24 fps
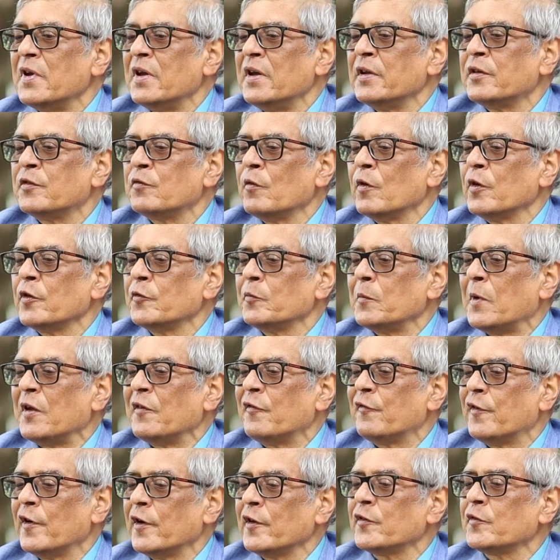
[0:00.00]
It was my
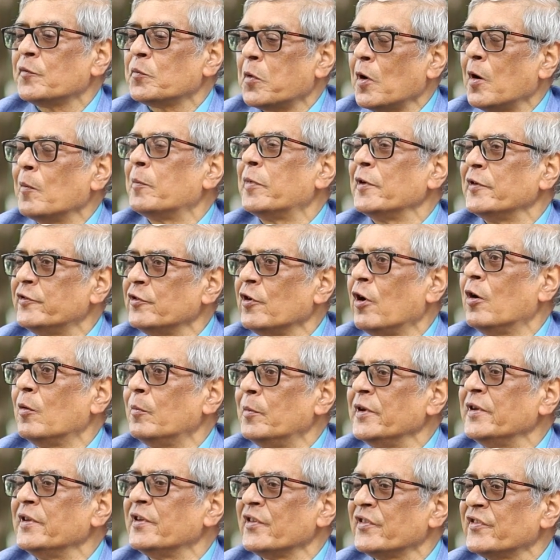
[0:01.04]
first proper
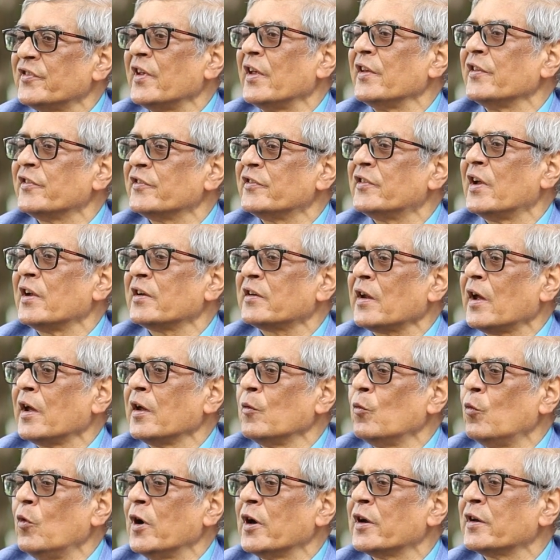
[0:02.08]
job in the sense that
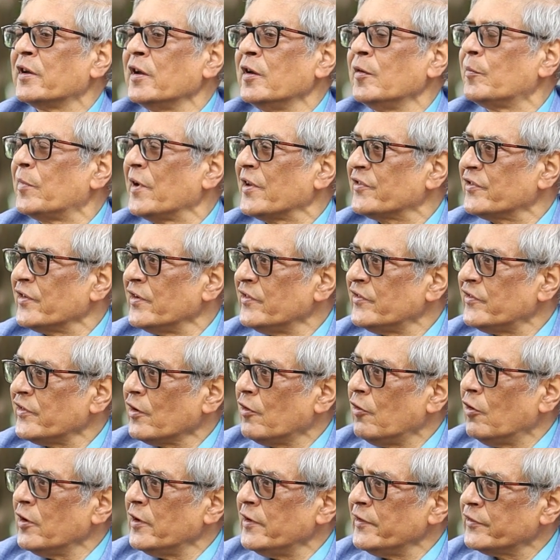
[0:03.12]
I worked in
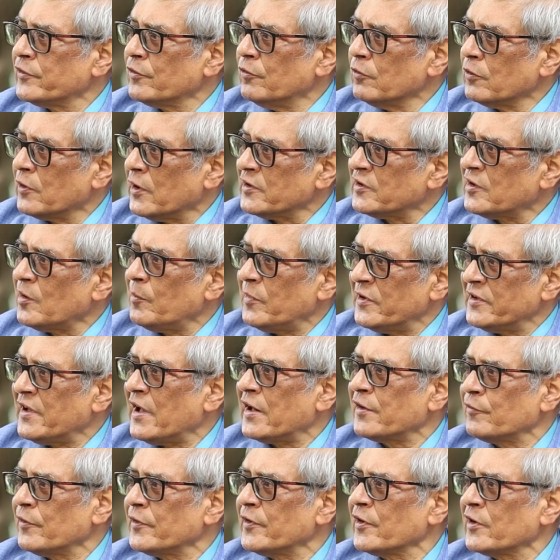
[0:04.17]
Presidency College, Kolkata, but
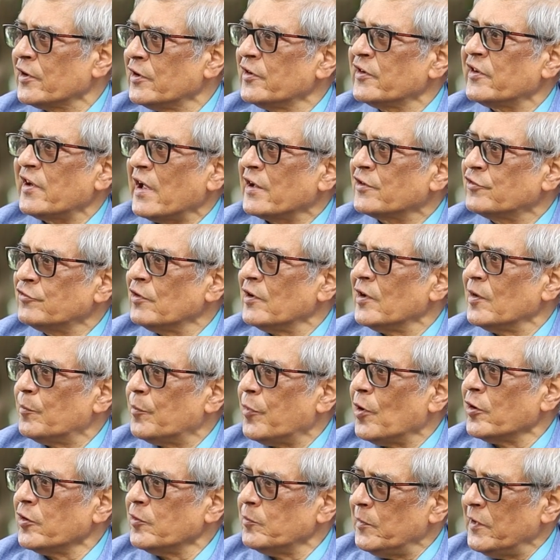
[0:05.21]
that was a contractual
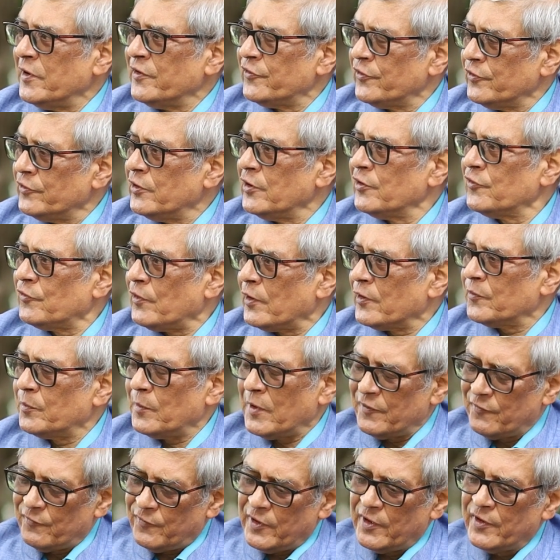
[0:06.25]
appointment. So this was
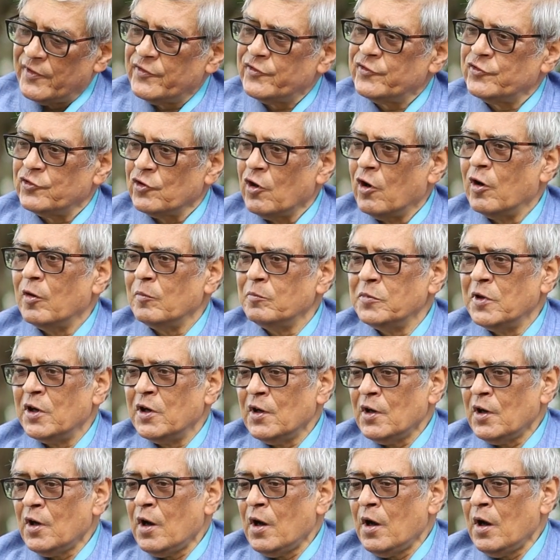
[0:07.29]
my first job.
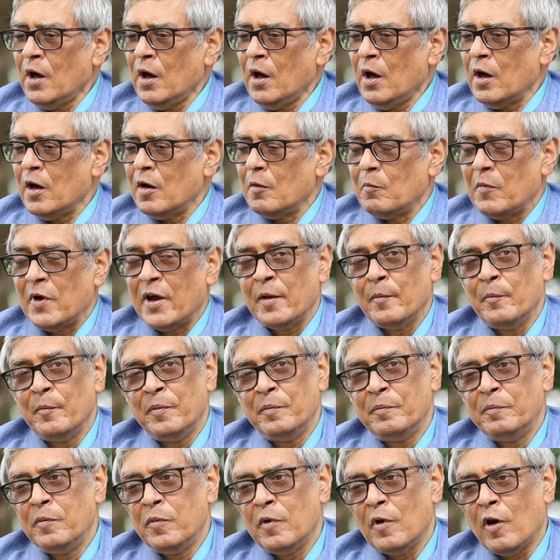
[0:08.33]
My
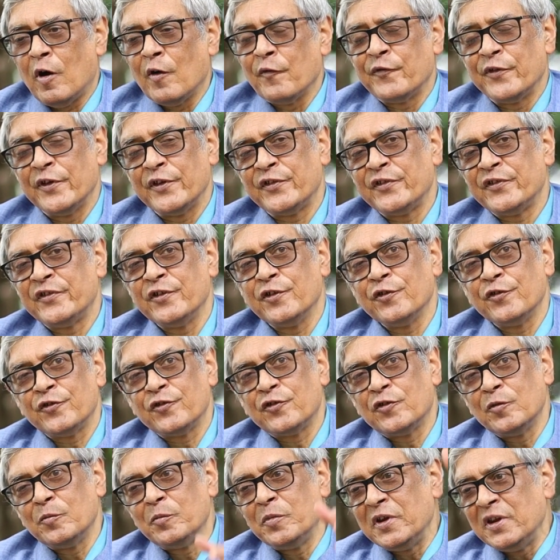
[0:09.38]
office
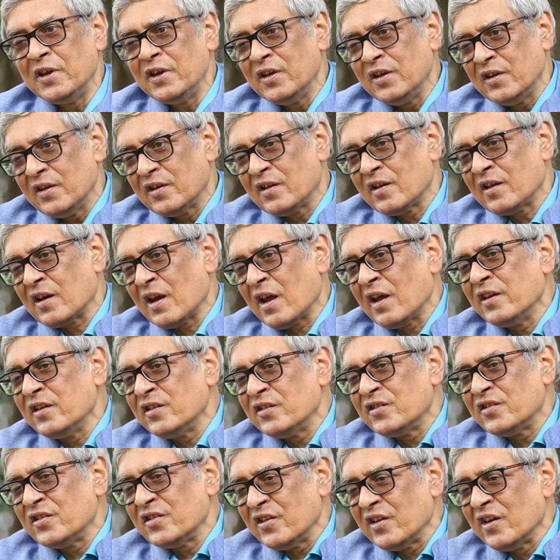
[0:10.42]
used to be
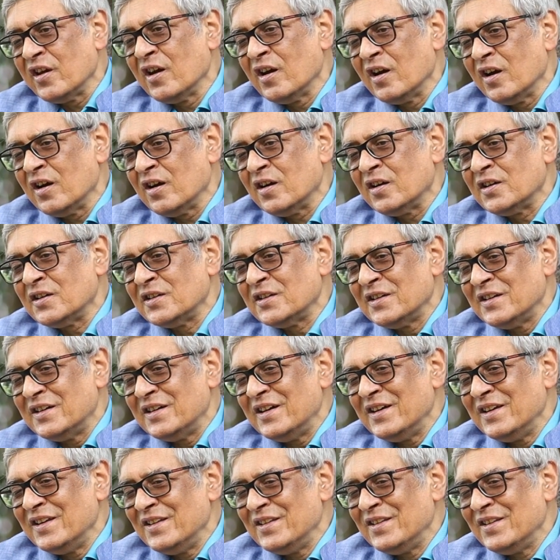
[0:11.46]
right here
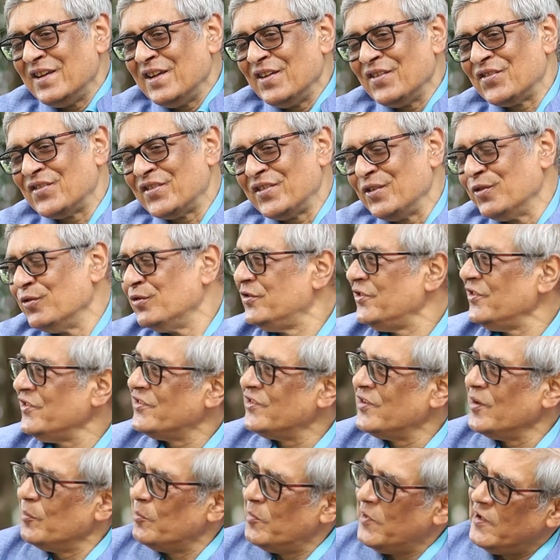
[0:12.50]
in this
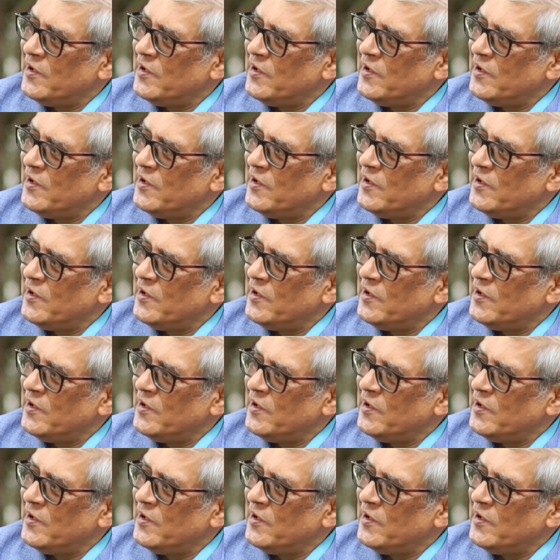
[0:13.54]
UGC